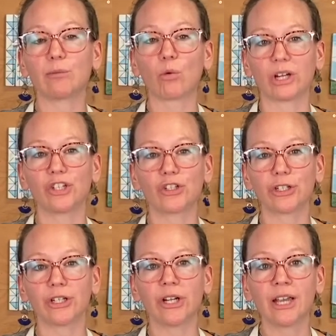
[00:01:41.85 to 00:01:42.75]

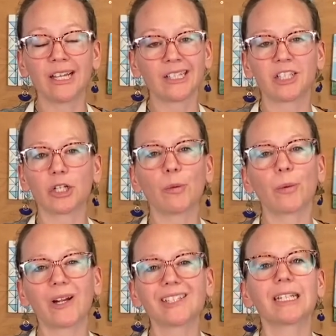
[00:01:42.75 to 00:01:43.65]
moisture still
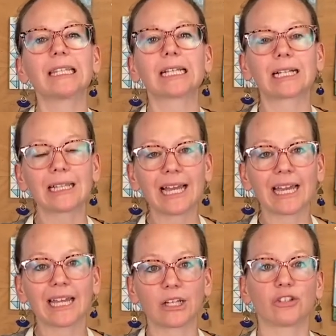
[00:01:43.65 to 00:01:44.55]
present in the clay,